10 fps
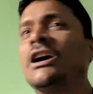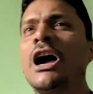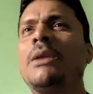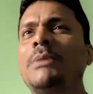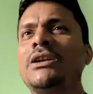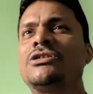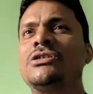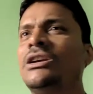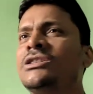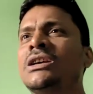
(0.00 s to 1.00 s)
garments
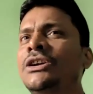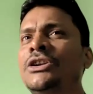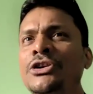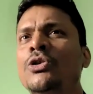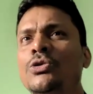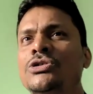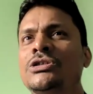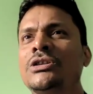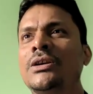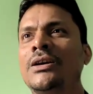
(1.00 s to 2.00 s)
is huge,
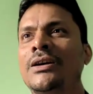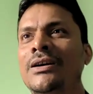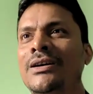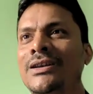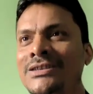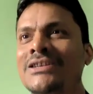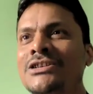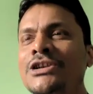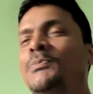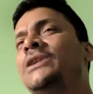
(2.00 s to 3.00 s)
isn't
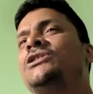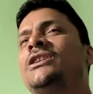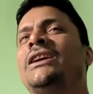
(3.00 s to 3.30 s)
it? Peter